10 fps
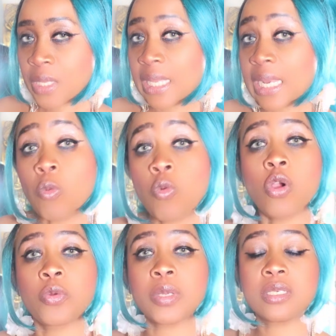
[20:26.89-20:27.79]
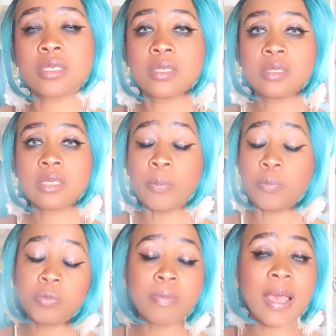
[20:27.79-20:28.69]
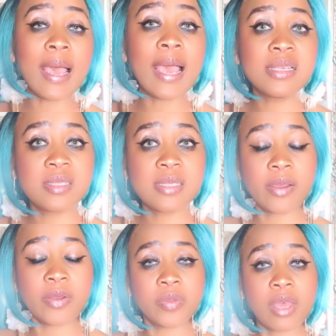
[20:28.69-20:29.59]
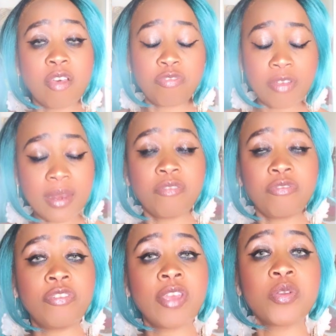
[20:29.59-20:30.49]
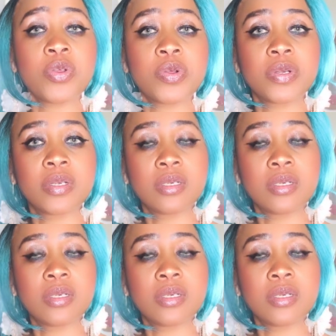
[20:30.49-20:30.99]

And I worried. I put my eyes down. I felt inferior.